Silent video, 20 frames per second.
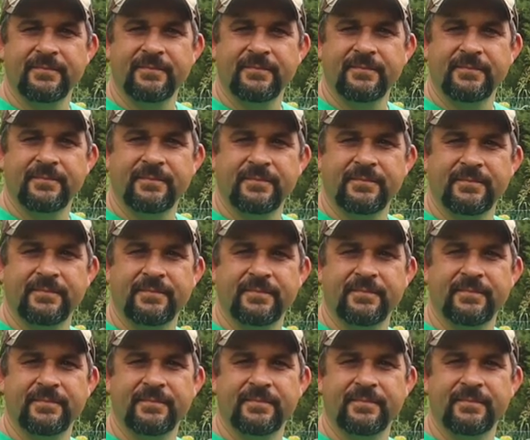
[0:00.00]

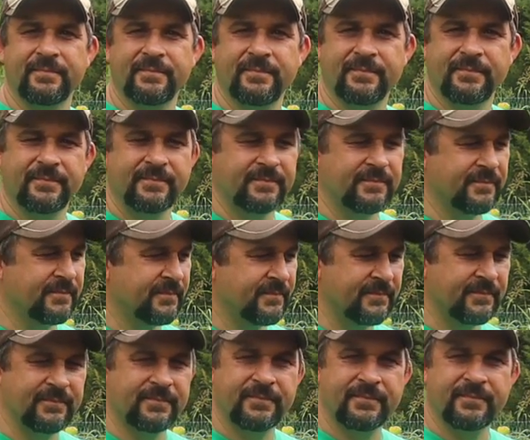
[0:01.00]

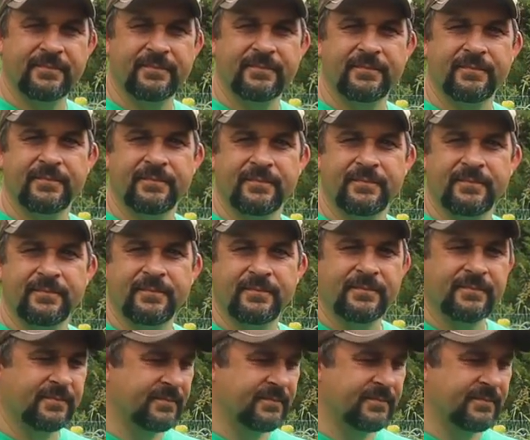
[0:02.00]
(silent)